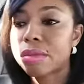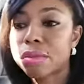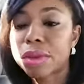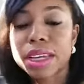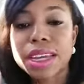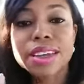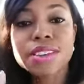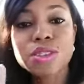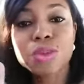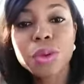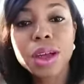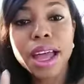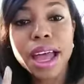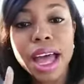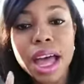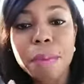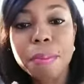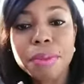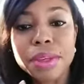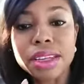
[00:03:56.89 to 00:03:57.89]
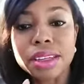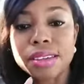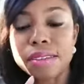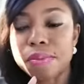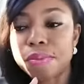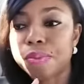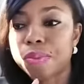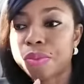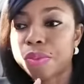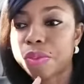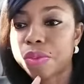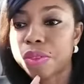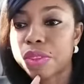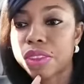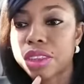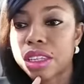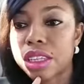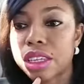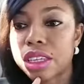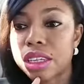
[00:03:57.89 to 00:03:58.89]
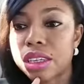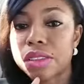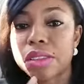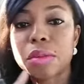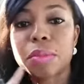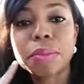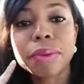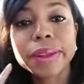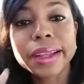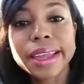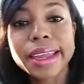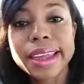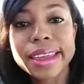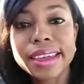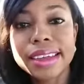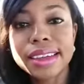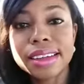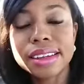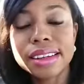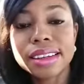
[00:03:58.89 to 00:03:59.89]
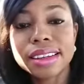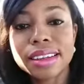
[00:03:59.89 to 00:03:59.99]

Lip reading: But guess what happened? The plane